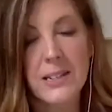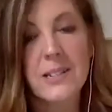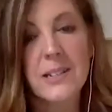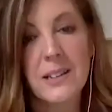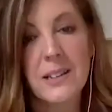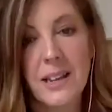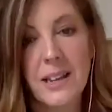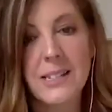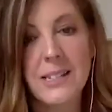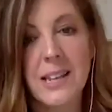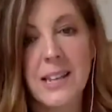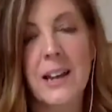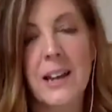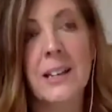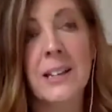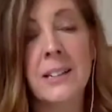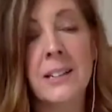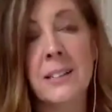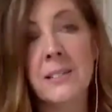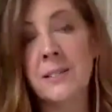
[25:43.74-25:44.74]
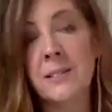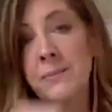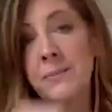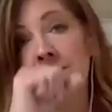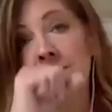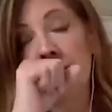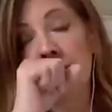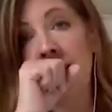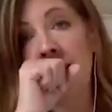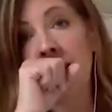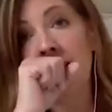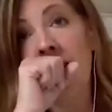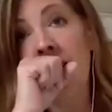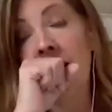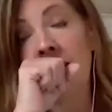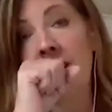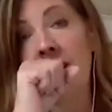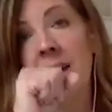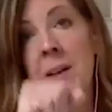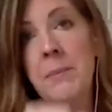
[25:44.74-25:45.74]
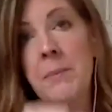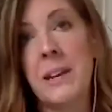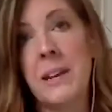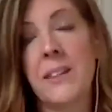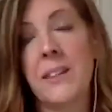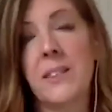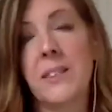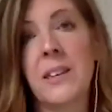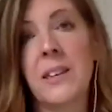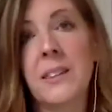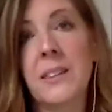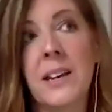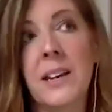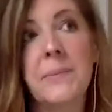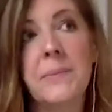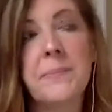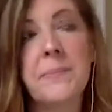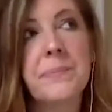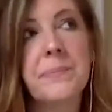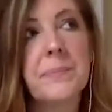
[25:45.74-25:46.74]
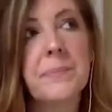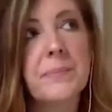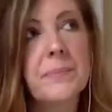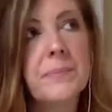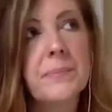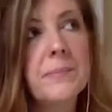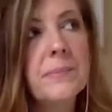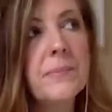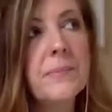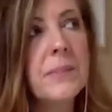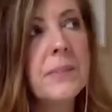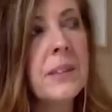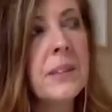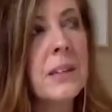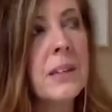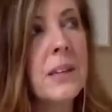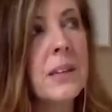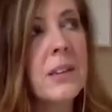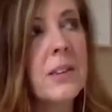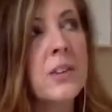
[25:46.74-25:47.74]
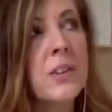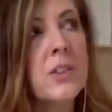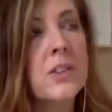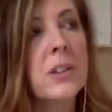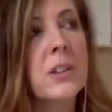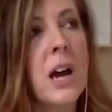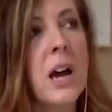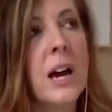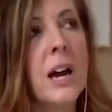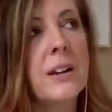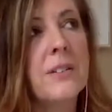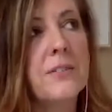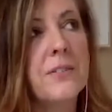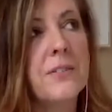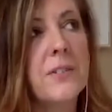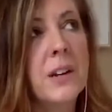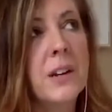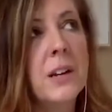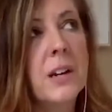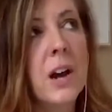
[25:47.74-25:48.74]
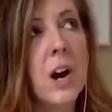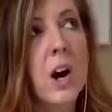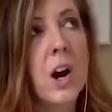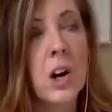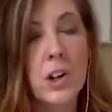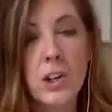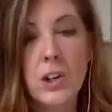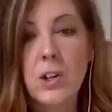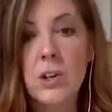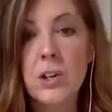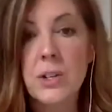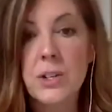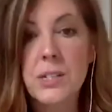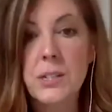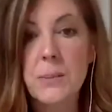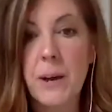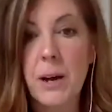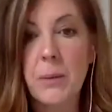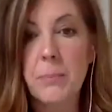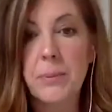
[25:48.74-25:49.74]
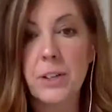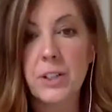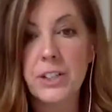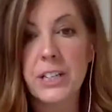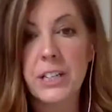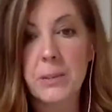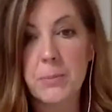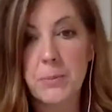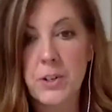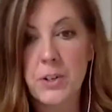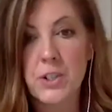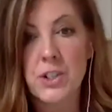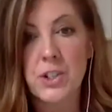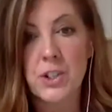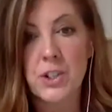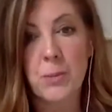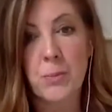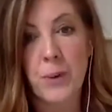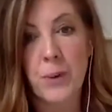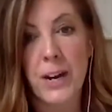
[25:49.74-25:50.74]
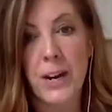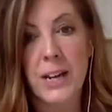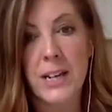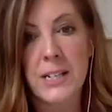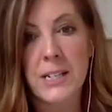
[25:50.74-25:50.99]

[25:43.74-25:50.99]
Exactly. I mean, I think that there's a lot of articles about building a personal brand.